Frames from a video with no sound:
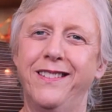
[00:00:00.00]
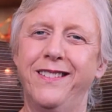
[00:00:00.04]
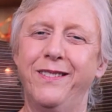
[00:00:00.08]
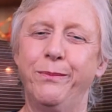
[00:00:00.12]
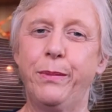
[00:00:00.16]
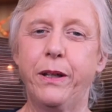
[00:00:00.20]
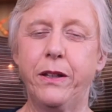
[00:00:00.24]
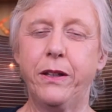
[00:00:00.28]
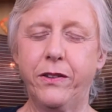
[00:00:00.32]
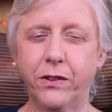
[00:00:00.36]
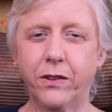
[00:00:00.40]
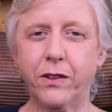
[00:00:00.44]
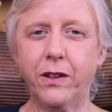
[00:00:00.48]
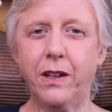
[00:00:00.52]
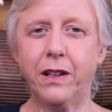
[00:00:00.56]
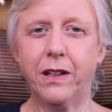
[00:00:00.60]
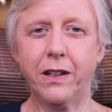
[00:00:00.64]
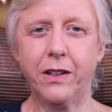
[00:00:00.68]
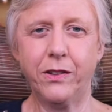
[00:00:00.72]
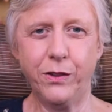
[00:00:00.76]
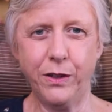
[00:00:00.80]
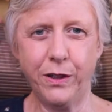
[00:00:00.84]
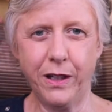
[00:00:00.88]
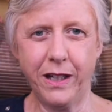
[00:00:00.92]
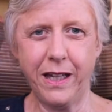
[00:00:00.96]
But it's good
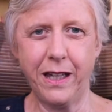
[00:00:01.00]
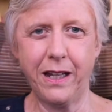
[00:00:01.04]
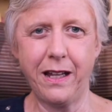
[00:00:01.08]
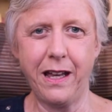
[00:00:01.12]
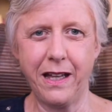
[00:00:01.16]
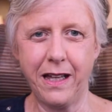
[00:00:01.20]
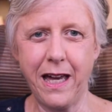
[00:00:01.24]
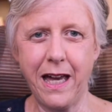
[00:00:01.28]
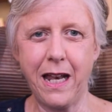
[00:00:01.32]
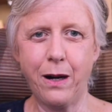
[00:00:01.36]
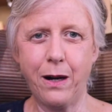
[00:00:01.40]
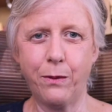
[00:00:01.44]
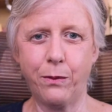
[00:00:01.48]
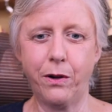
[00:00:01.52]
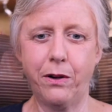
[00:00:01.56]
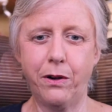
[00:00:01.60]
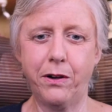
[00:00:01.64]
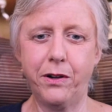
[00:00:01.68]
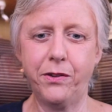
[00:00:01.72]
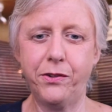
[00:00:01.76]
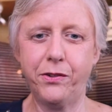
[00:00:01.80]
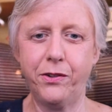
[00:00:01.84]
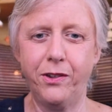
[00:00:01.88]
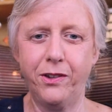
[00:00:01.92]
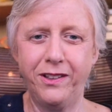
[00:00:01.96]
because I got a
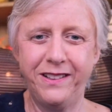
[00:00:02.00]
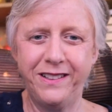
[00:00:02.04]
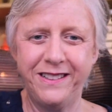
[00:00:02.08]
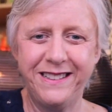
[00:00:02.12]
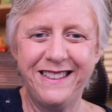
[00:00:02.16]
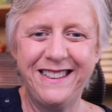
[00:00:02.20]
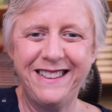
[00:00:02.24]
rehearsal.